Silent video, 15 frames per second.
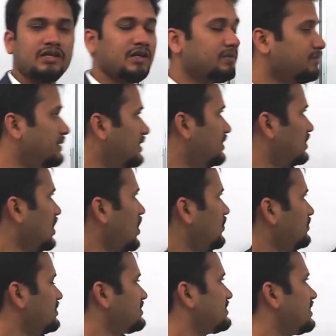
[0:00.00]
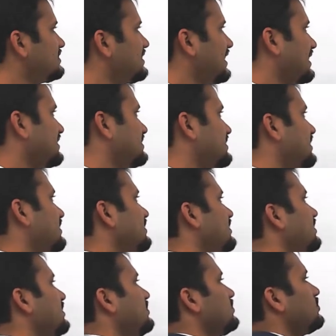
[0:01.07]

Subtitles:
but now this has extended